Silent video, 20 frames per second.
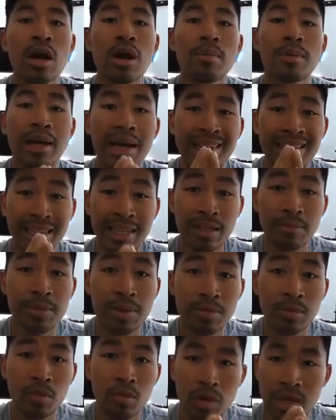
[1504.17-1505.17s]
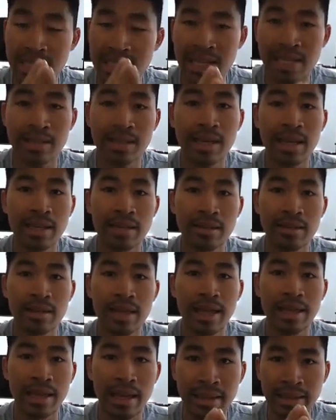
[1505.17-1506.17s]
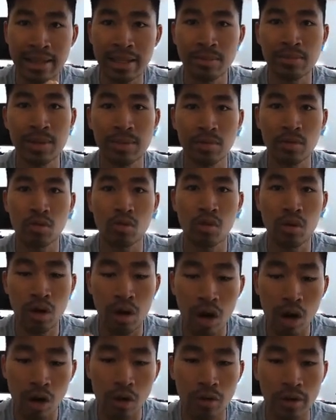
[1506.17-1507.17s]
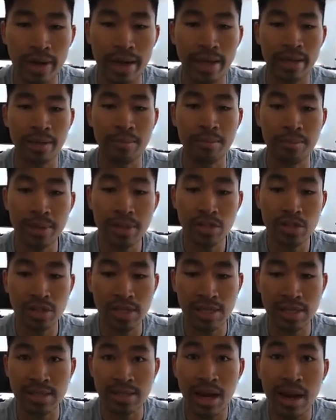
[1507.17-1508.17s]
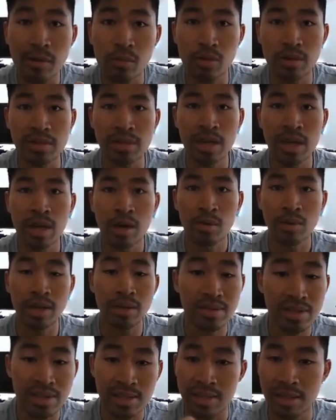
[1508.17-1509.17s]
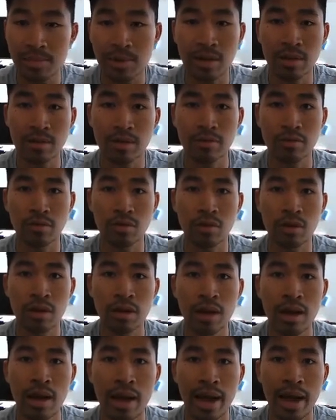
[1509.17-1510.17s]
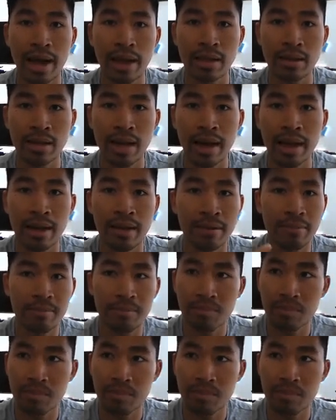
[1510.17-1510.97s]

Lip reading: But I need people who are dedicated, and I need people who are hungry and ambitious as I was when I was sleeping on the floor and I